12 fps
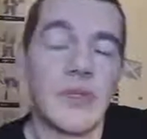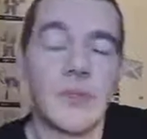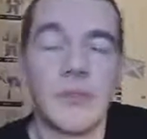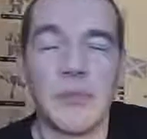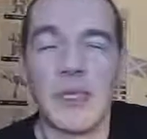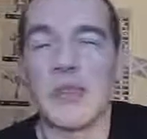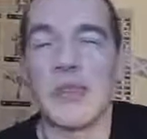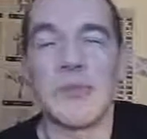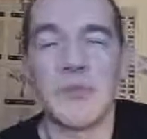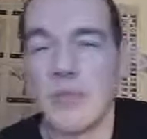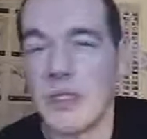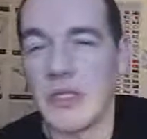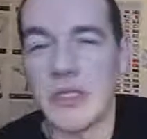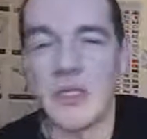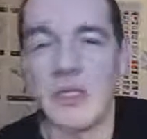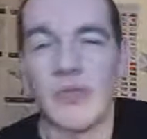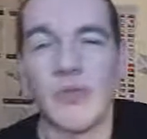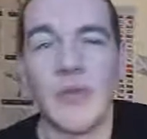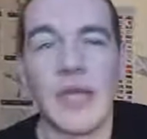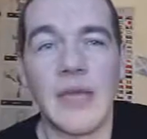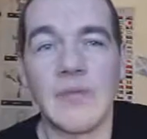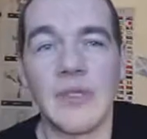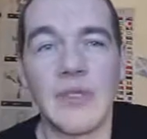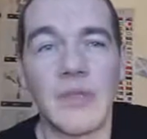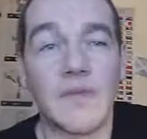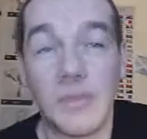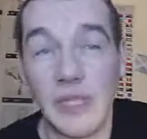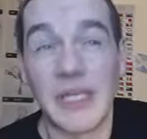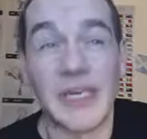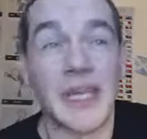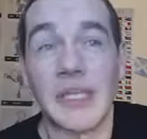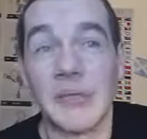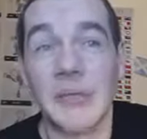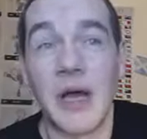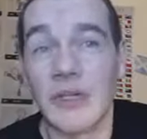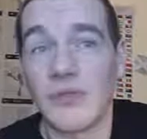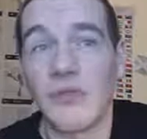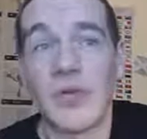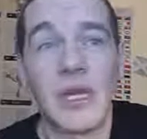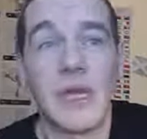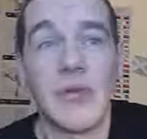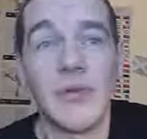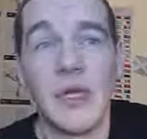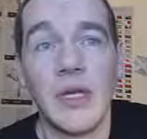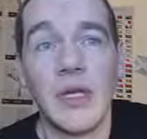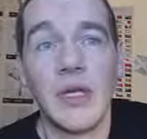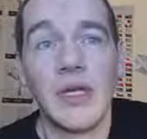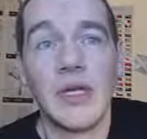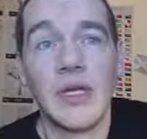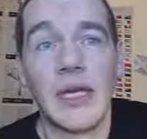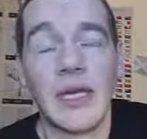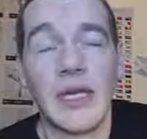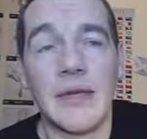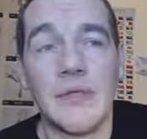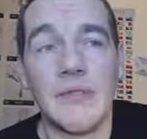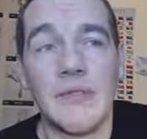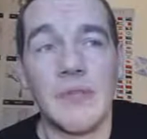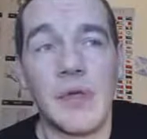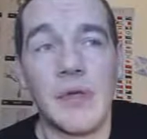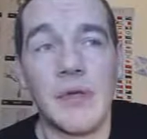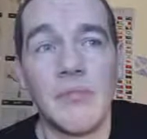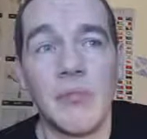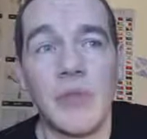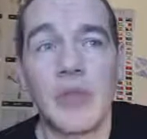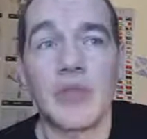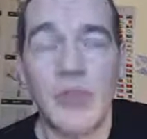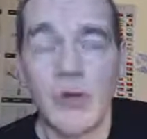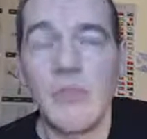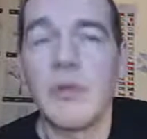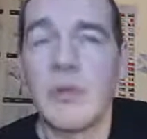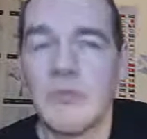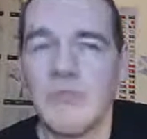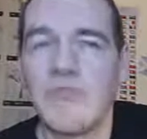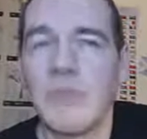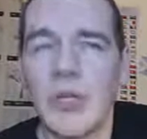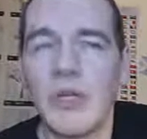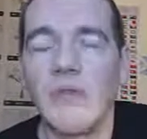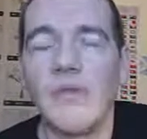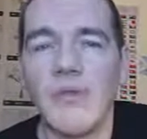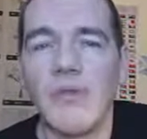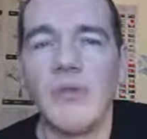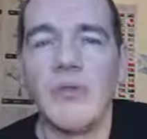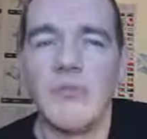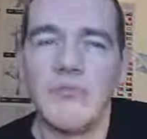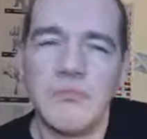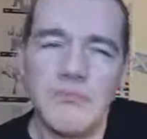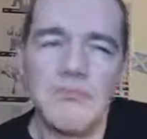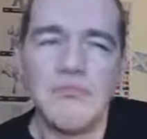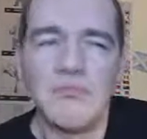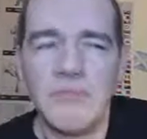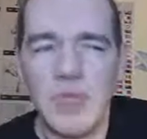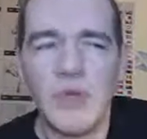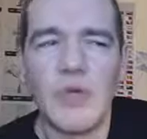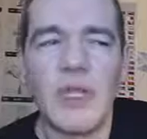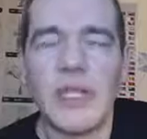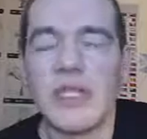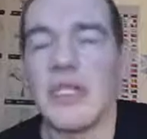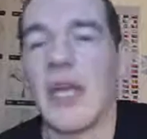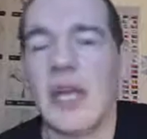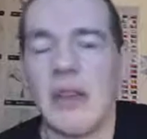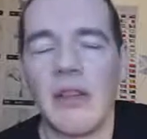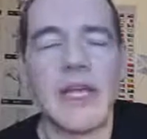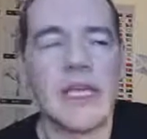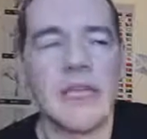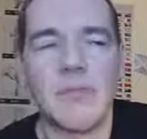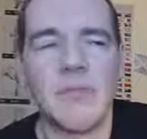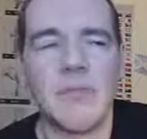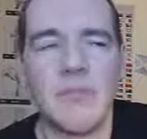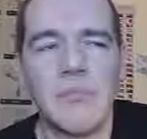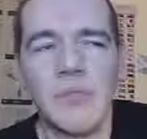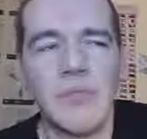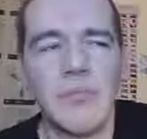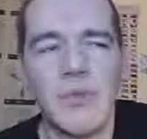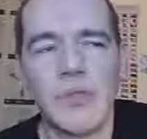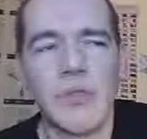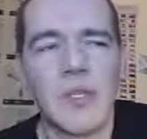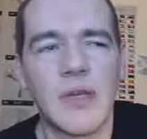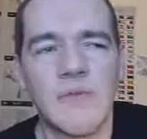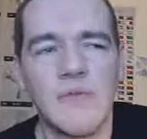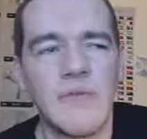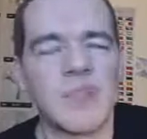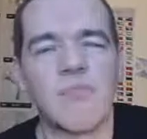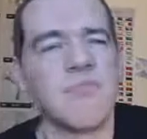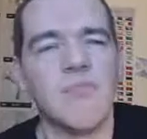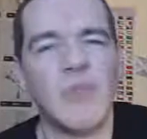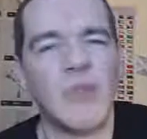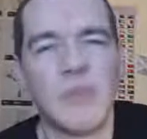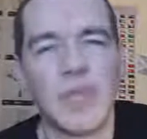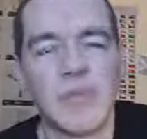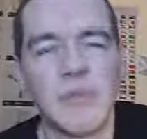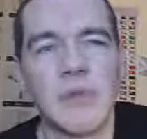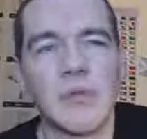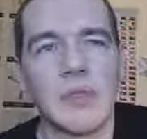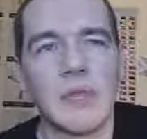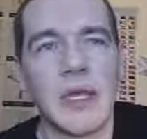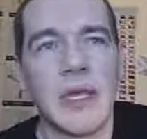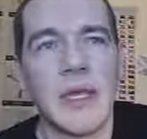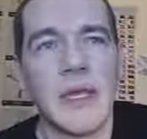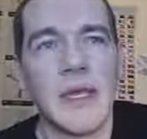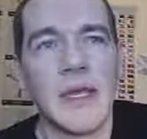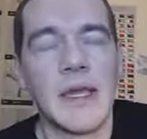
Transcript: you know, play, PlayStation 2 games and stuff. I'm playing Kingdom Hearts right now. Um, but there's still been a, a good few new releases that I liked, but most have just not really appealed to me.